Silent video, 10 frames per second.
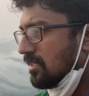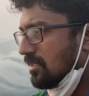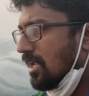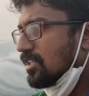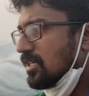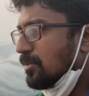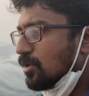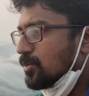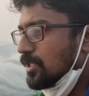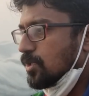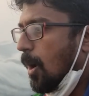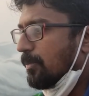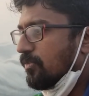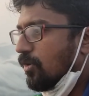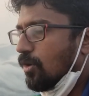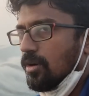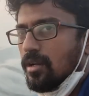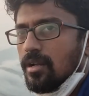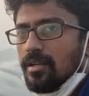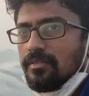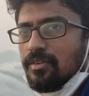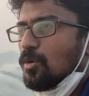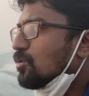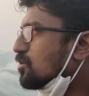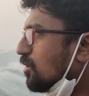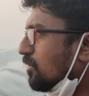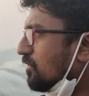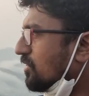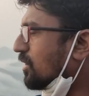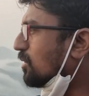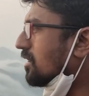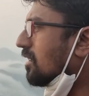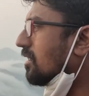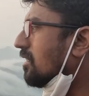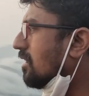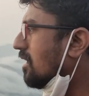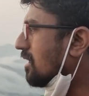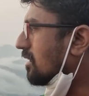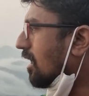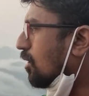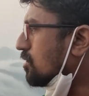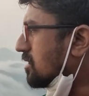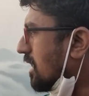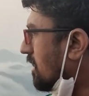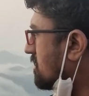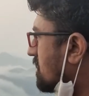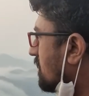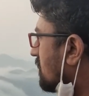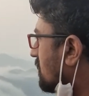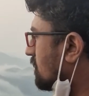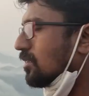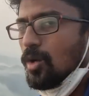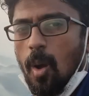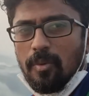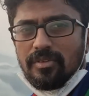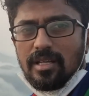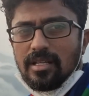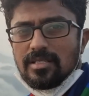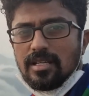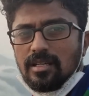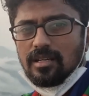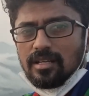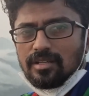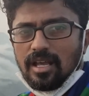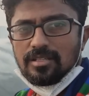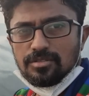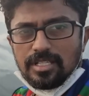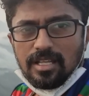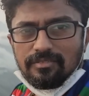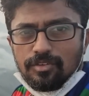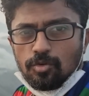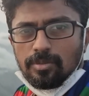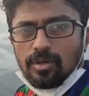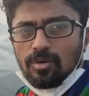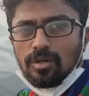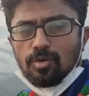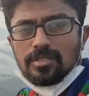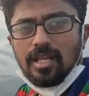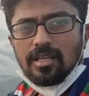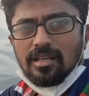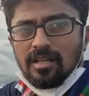largely because we stopped for views of you know the clouds caressing the top of the hills here and as you see that view below it looks like